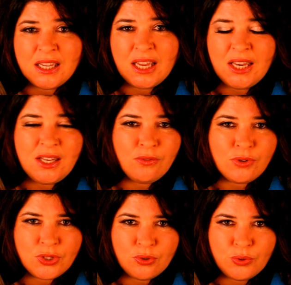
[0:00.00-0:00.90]
hidden
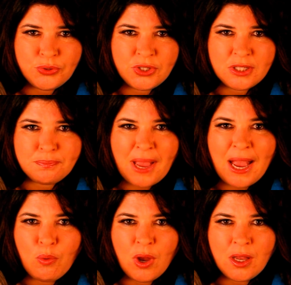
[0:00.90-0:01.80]
resources,
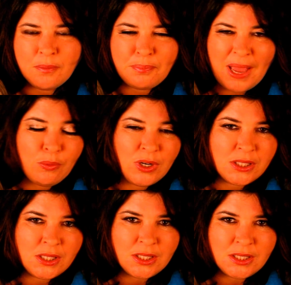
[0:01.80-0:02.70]
power and
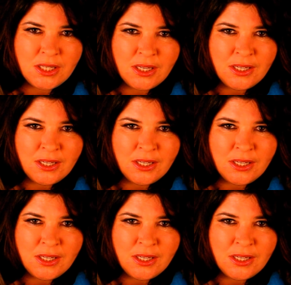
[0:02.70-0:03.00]
powerlessness,